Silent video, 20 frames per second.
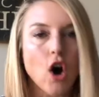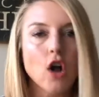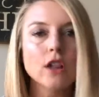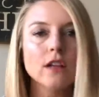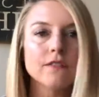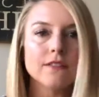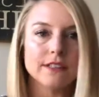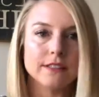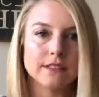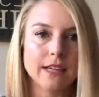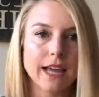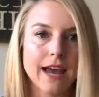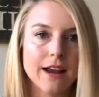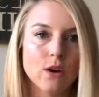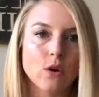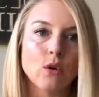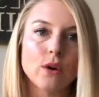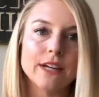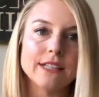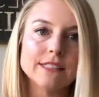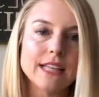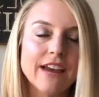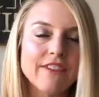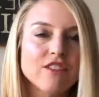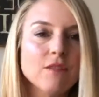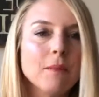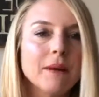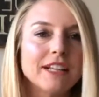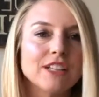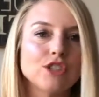all of these categories,
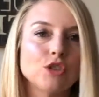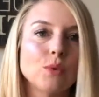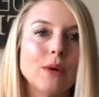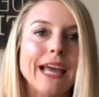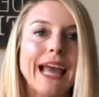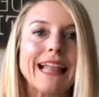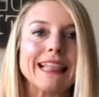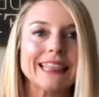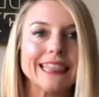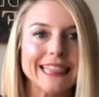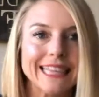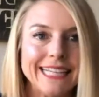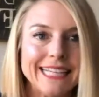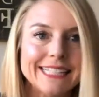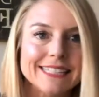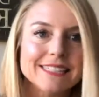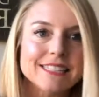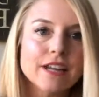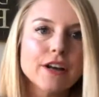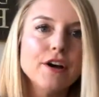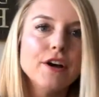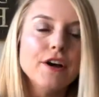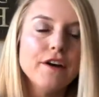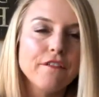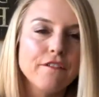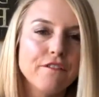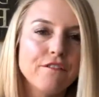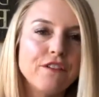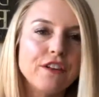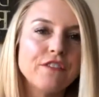everybody's doing at least
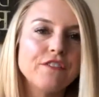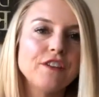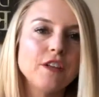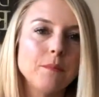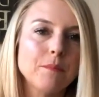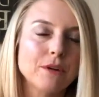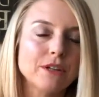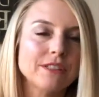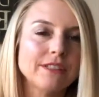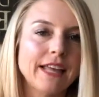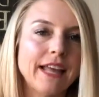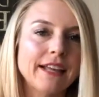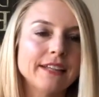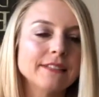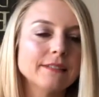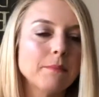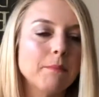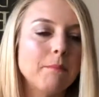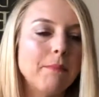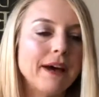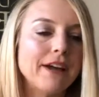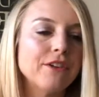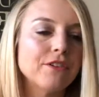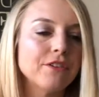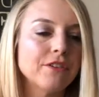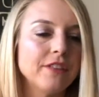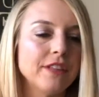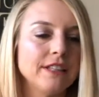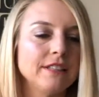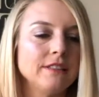50%
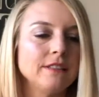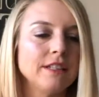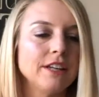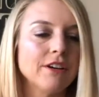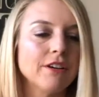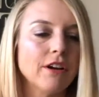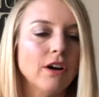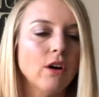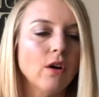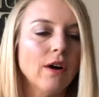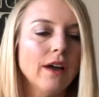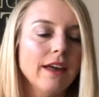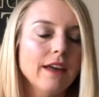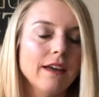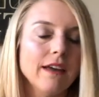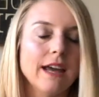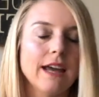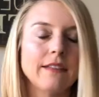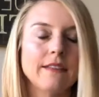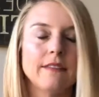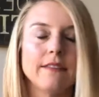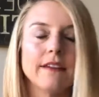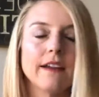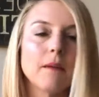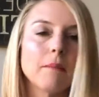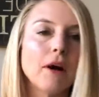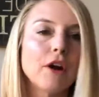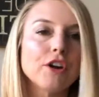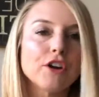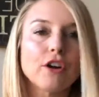better than zero. And then think
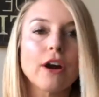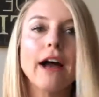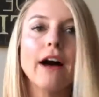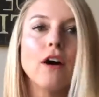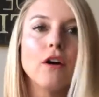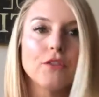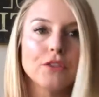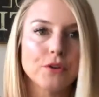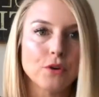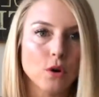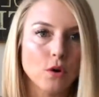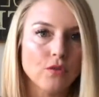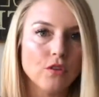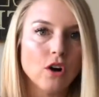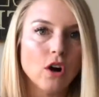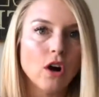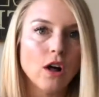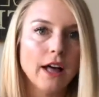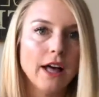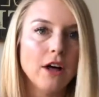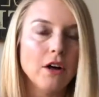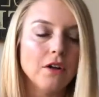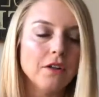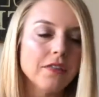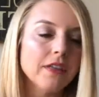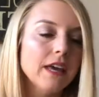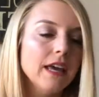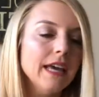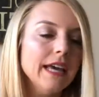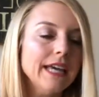about your health, your overall
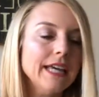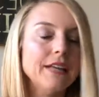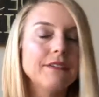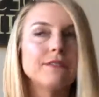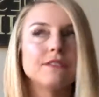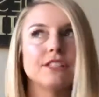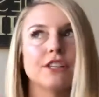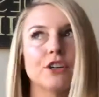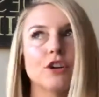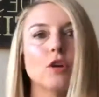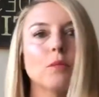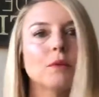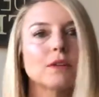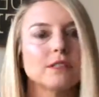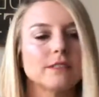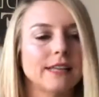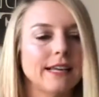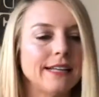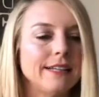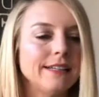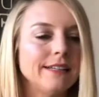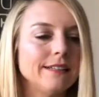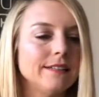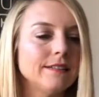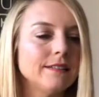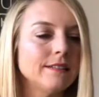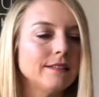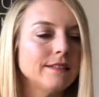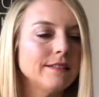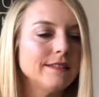health. If 0%
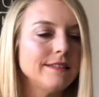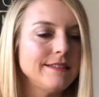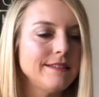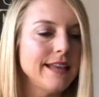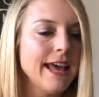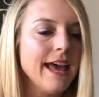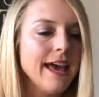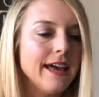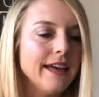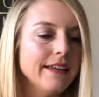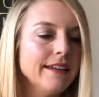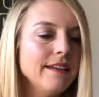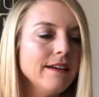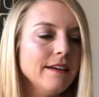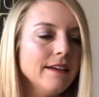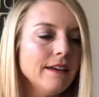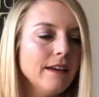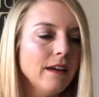is dead,